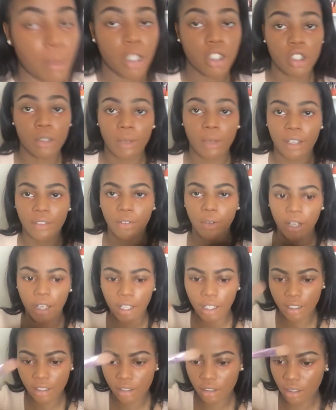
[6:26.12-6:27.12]
that much on my
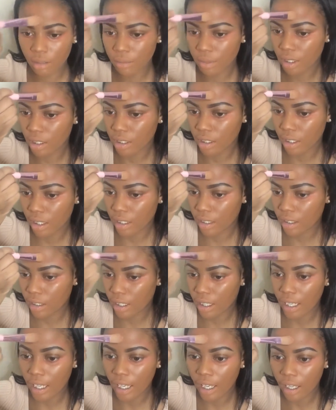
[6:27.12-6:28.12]
forehead. So I'm going to,
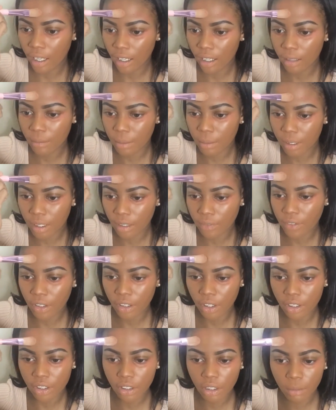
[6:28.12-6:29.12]
like, I hate putting
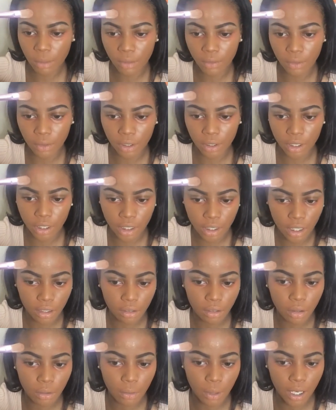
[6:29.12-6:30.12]
foundation on my forehead.
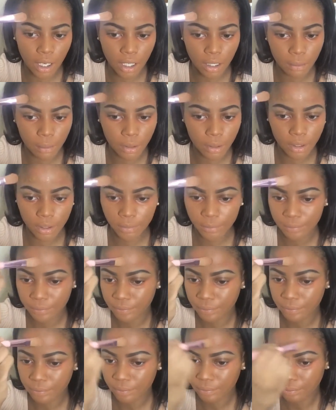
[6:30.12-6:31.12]
I don't know why, but
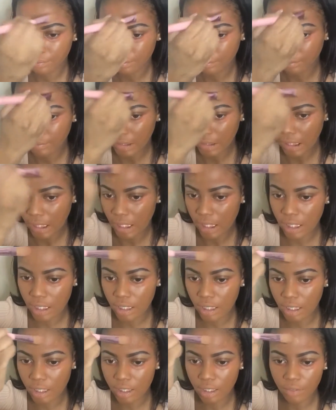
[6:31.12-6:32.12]

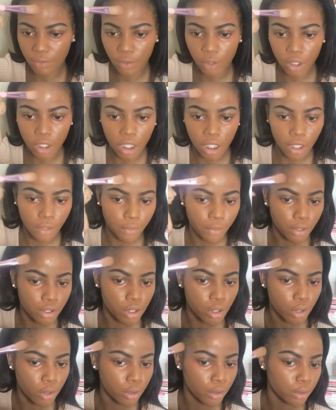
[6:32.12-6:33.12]
this is a full
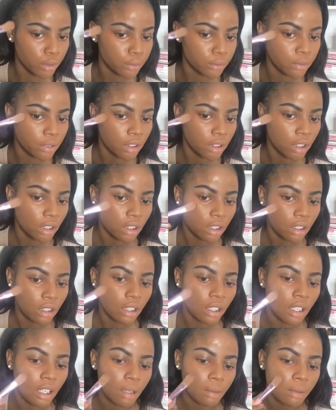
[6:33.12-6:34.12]
coverage look.
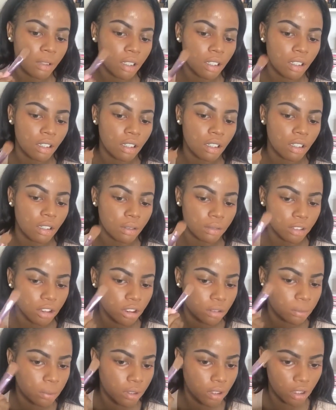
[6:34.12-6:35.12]
And I'm going to
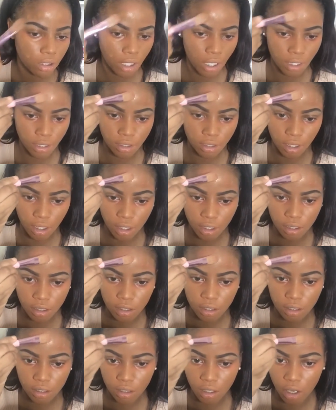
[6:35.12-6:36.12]
just put the
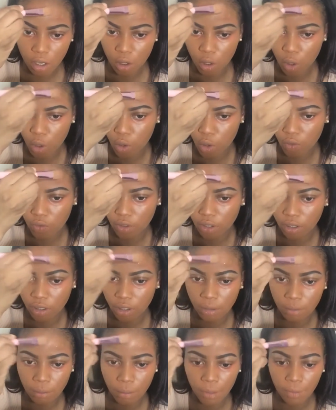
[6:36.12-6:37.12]
excess all
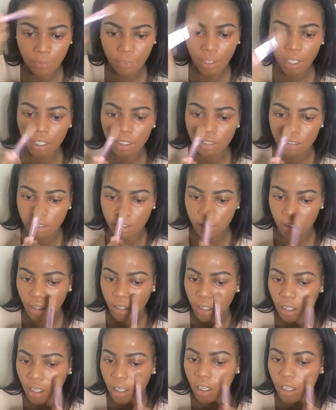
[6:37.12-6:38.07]
over my face.